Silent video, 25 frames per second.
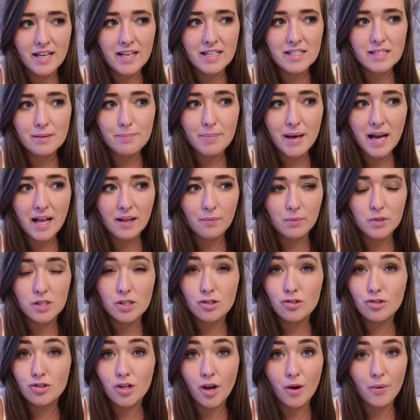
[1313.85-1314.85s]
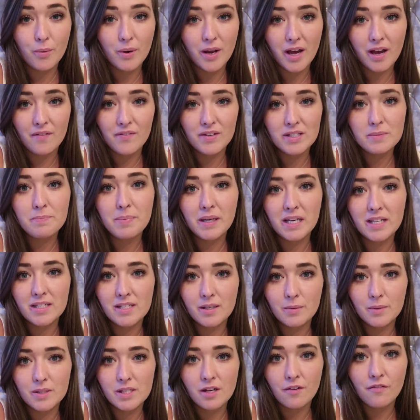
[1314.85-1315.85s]
Isabel was so nervous because
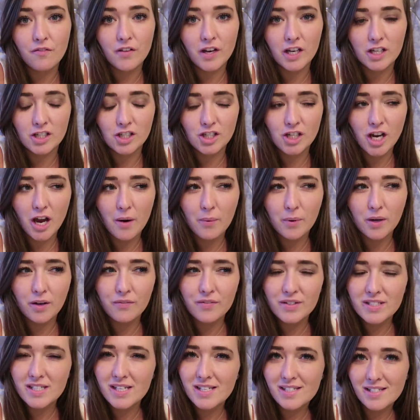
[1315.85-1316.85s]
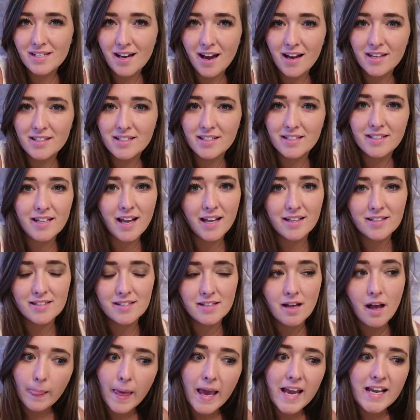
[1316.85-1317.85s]
it was her first show, and obviously starting
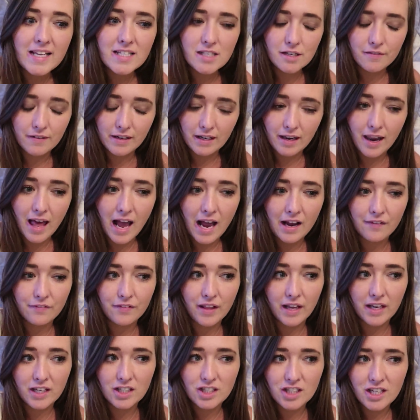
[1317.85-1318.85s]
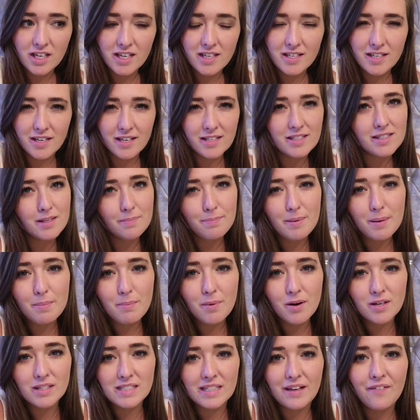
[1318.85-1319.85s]
dance later in life like she did, it's a bit
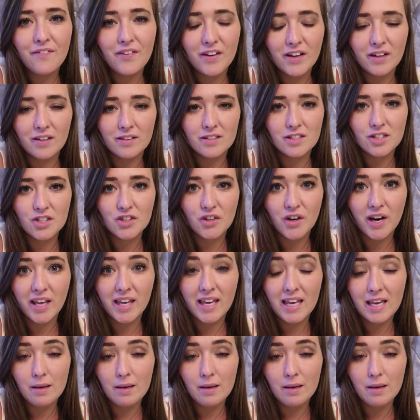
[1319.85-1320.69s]
more difficult to try and